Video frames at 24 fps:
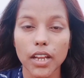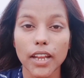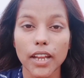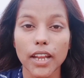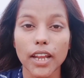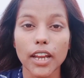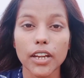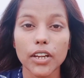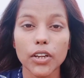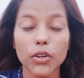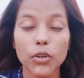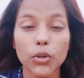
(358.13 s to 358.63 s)

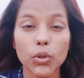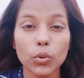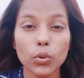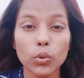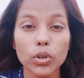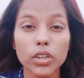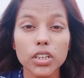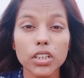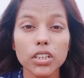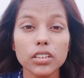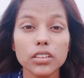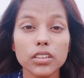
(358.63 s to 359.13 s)
And
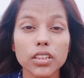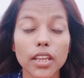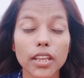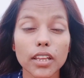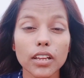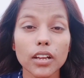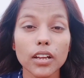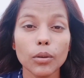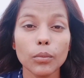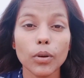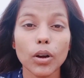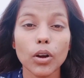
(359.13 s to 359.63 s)
don't
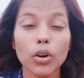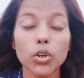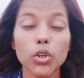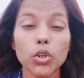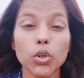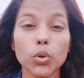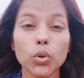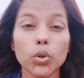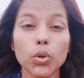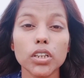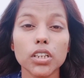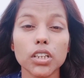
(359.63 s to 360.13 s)
think about,
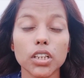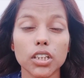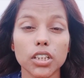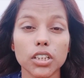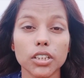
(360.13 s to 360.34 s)
don't